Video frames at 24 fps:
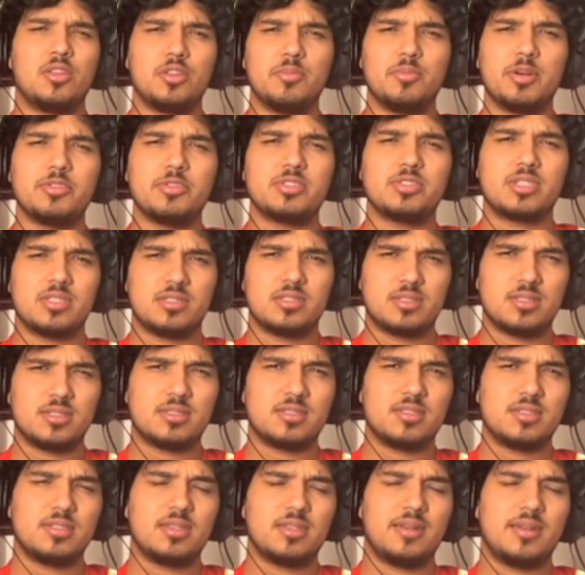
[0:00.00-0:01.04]
the most
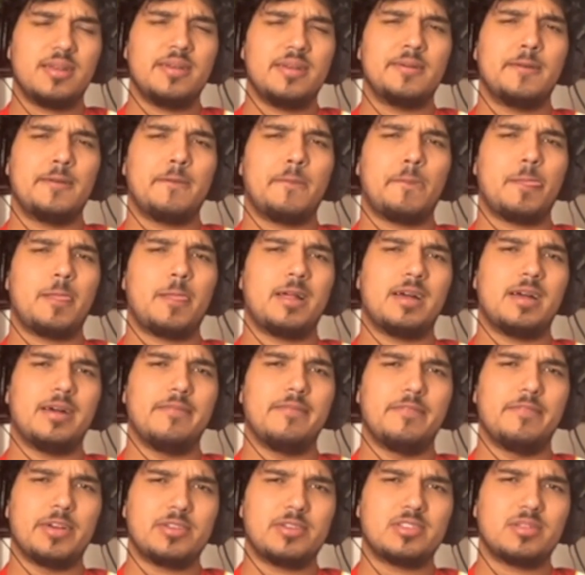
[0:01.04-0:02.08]
consistent.
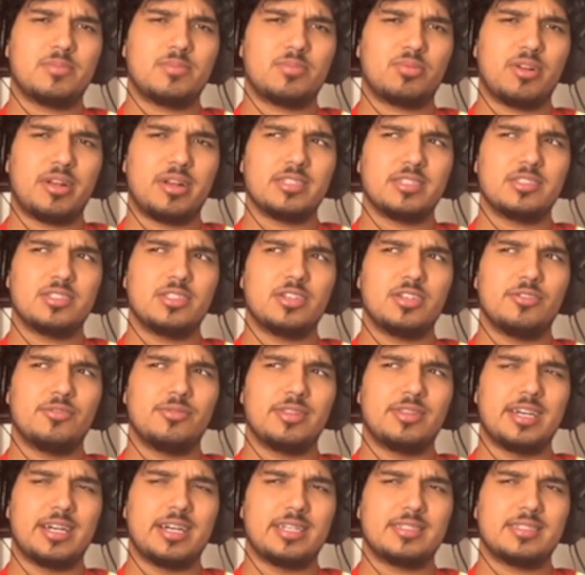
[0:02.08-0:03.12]
Very surprised, though,
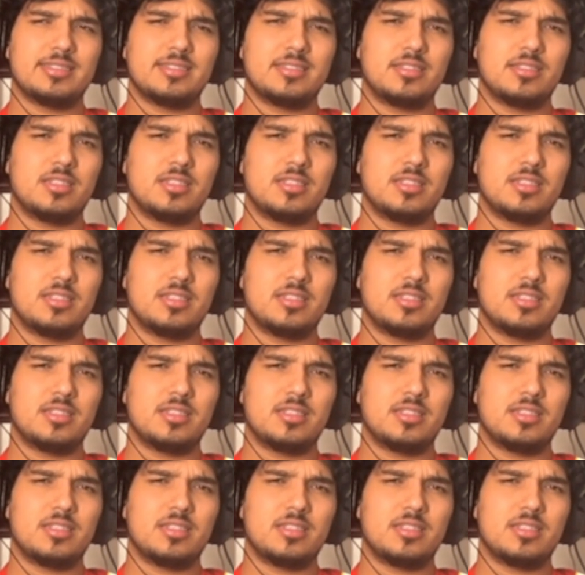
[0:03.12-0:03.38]
that